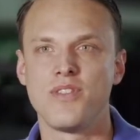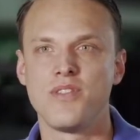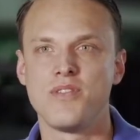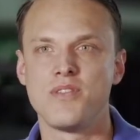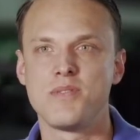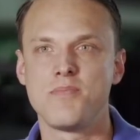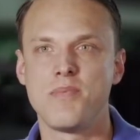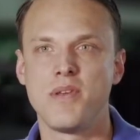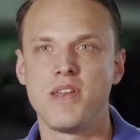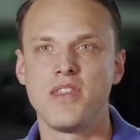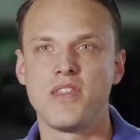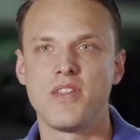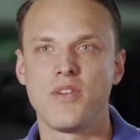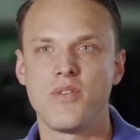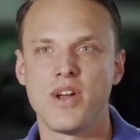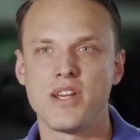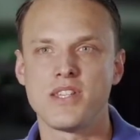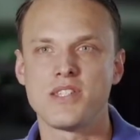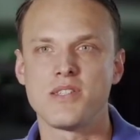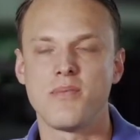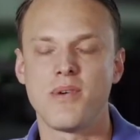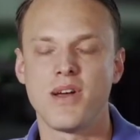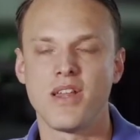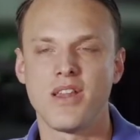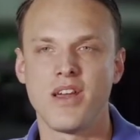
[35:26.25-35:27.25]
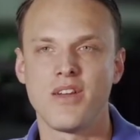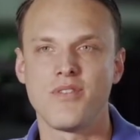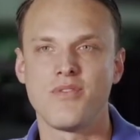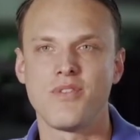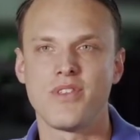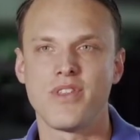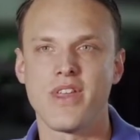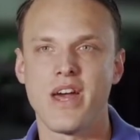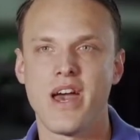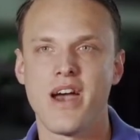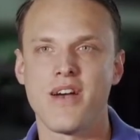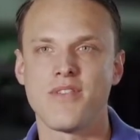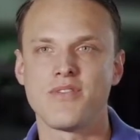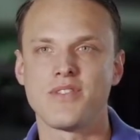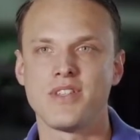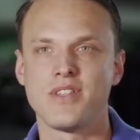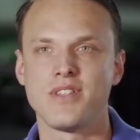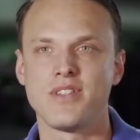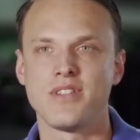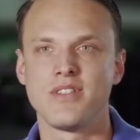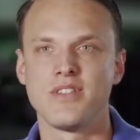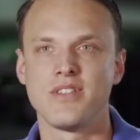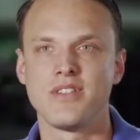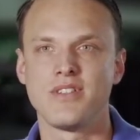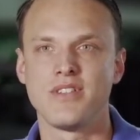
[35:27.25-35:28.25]
spending the rest of my life with
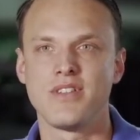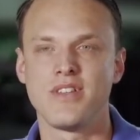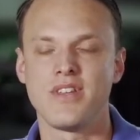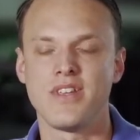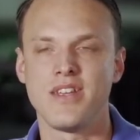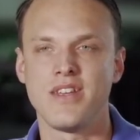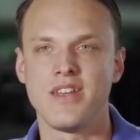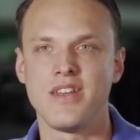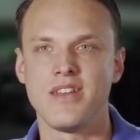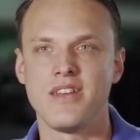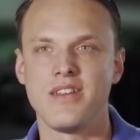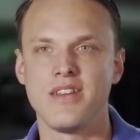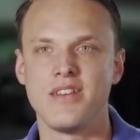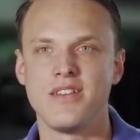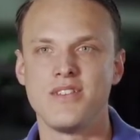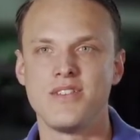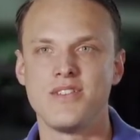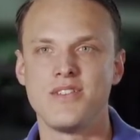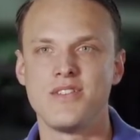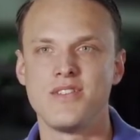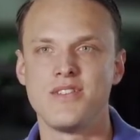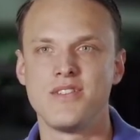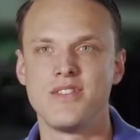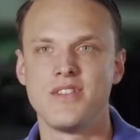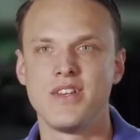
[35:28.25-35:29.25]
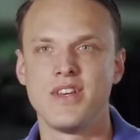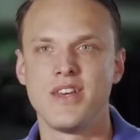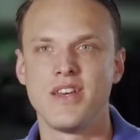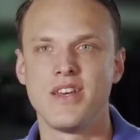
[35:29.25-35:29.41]
Afton is